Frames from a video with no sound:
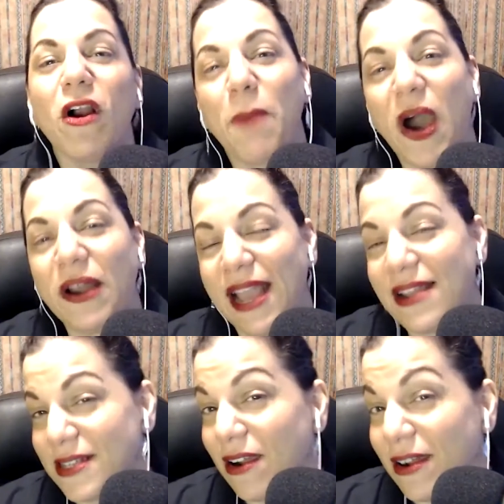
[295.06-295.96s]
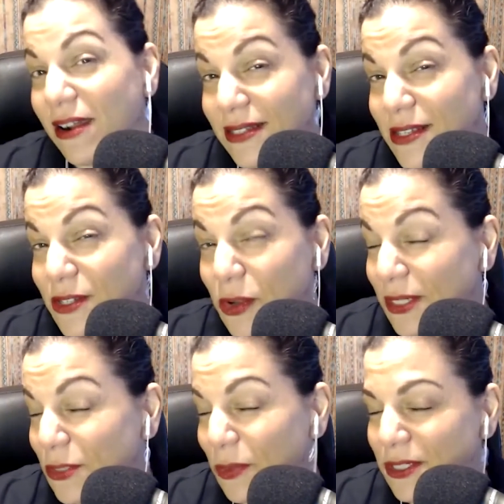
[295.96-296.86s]
podcasting audience is going
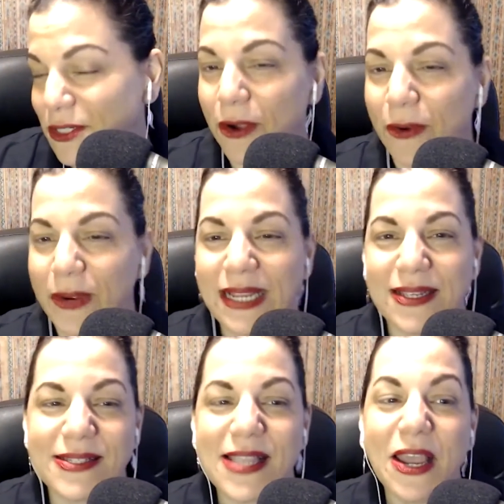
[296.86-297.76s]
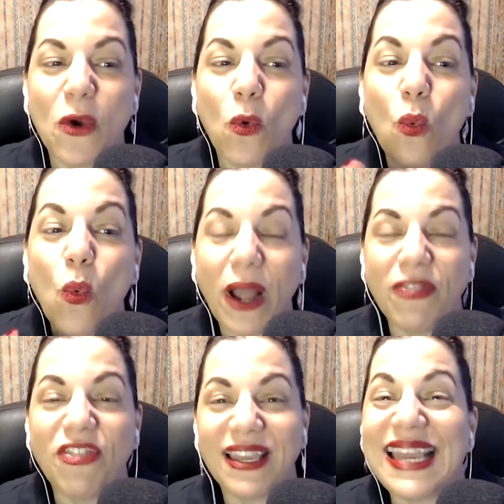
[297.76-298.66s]
to want to know is what
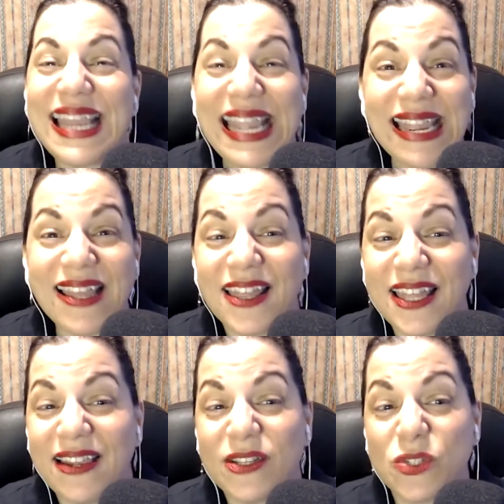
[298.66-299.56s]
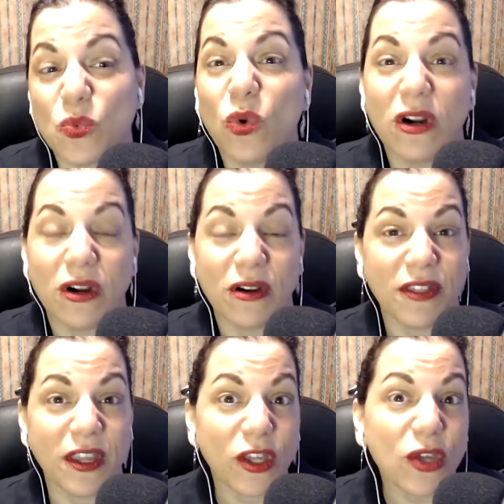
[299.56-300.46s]
the key things were
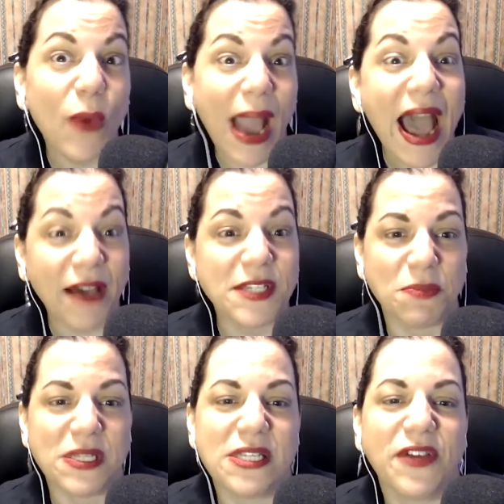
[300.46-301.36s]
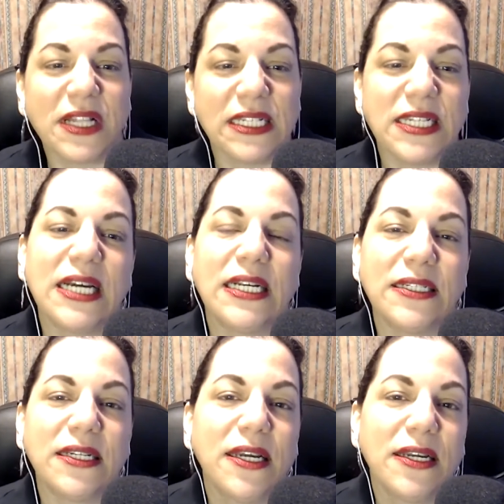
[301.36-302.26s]
that you have specifically
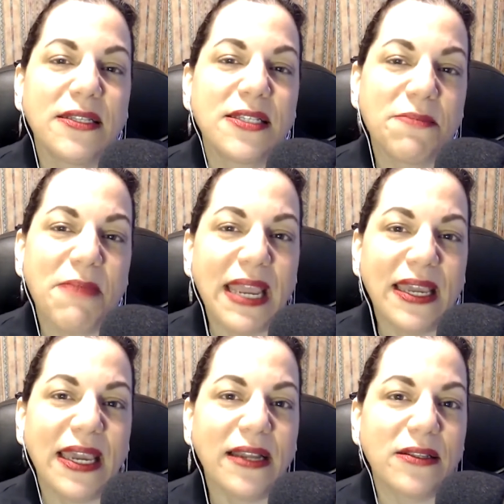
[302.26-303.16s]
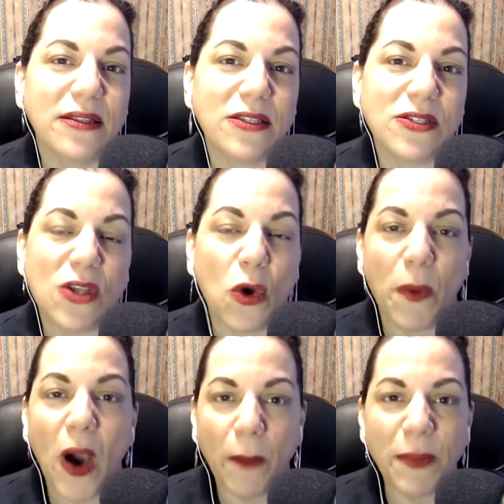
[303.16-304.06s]
done to make it so
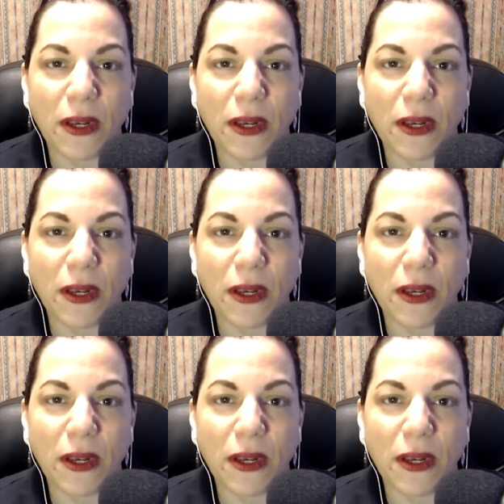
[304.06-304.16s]
popular.